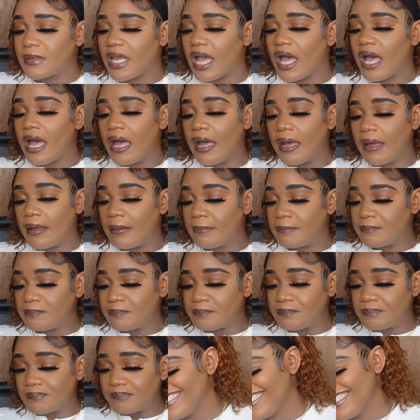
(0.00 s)

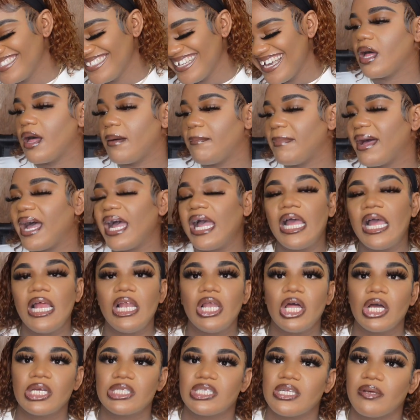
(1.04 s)
My
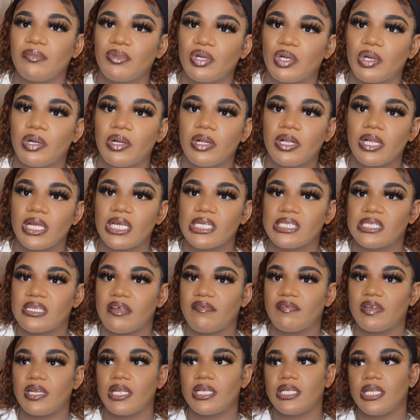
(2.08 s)
long-term goal is
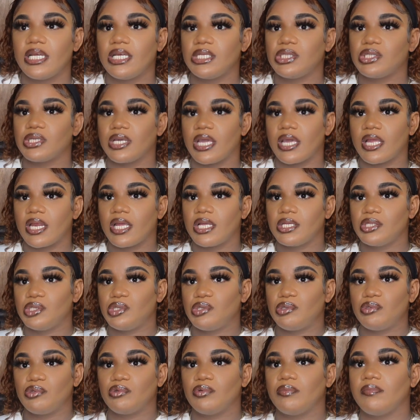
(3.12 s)
definitely to get
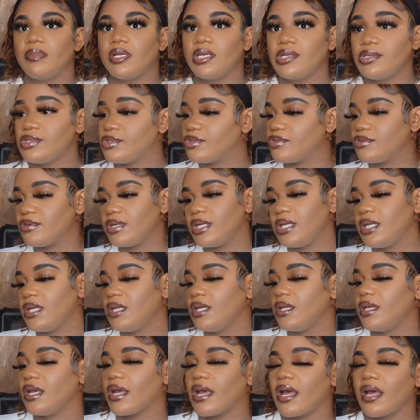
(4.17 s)
into
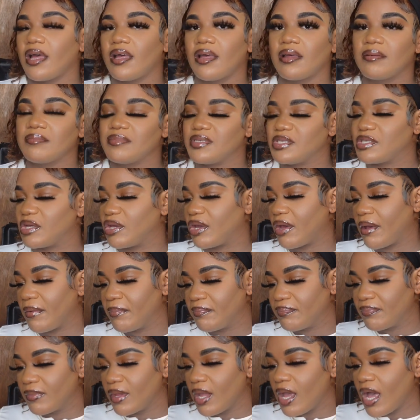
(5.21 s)
ministry. So yeah.
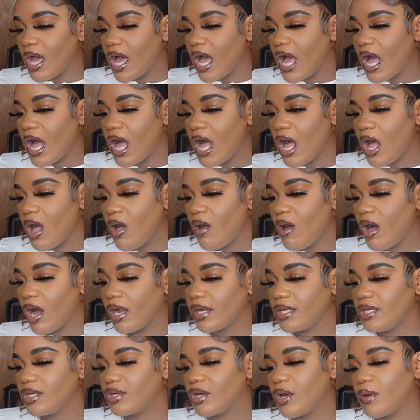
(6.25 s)
How
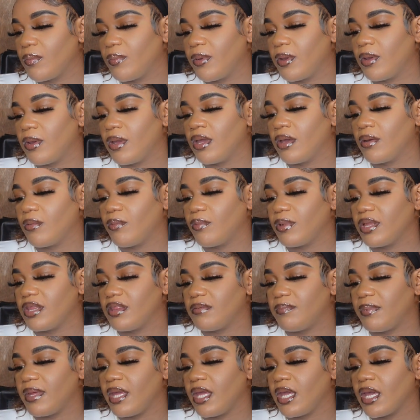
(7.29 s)
are you coping
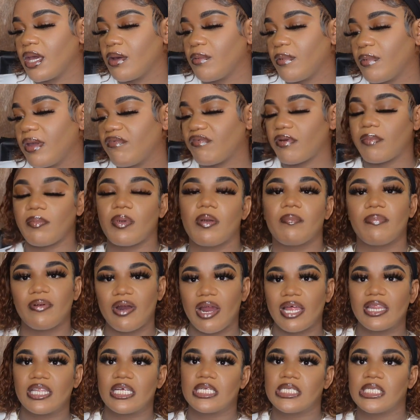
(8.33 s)
with being away from your
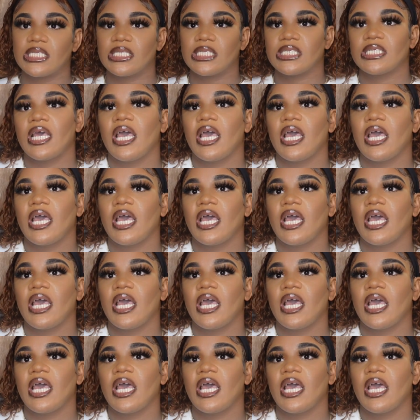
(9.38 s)
brothers?